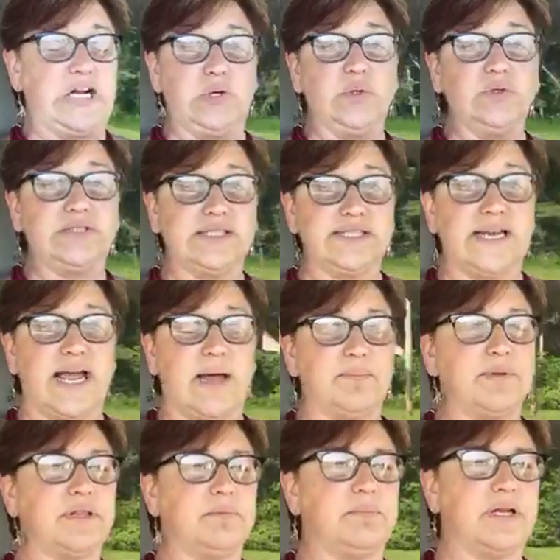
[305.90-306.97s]
a cold
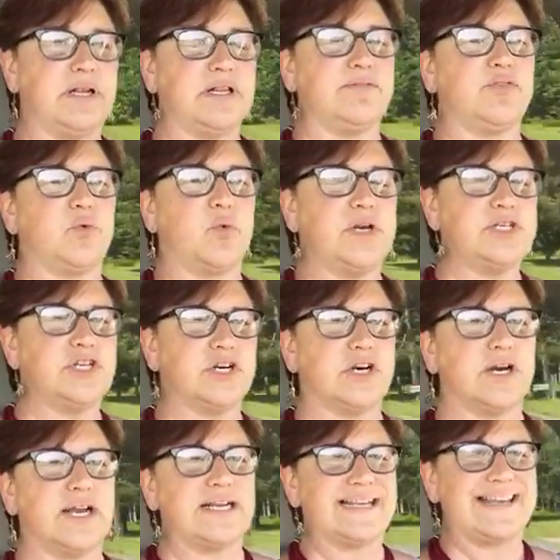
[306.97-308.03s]
snap in the middle of the winter
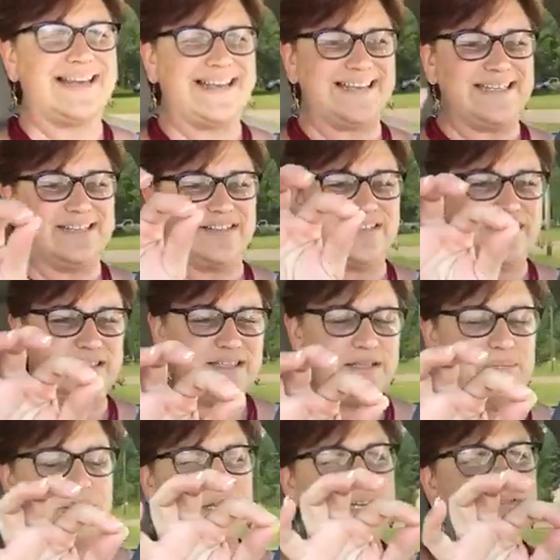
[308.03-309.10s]
and there's a
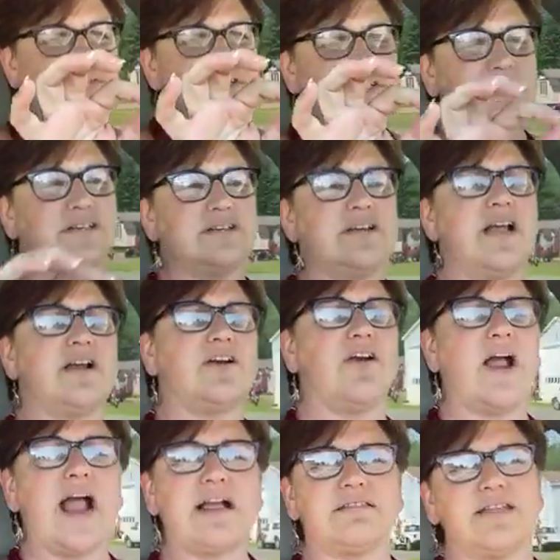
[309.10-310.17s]
little bit of a
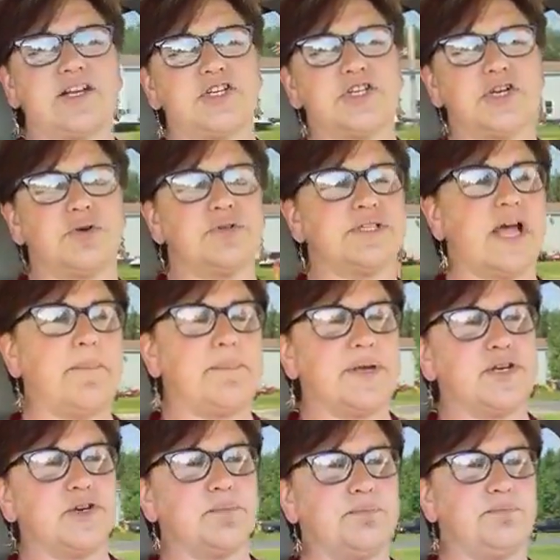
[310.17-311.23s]
crack that shows up
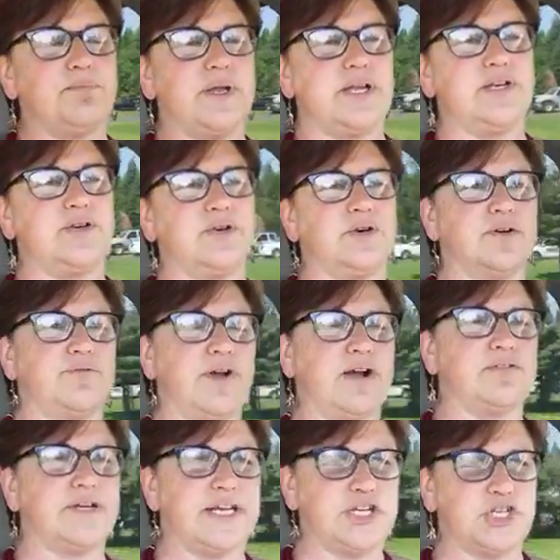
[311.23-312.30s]
in your
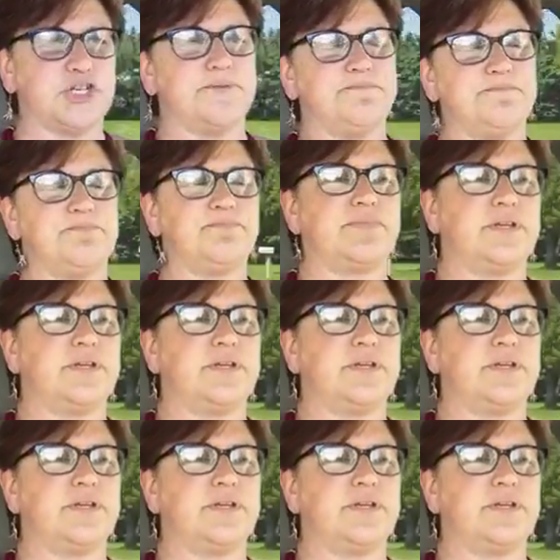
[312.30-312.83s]
foundation.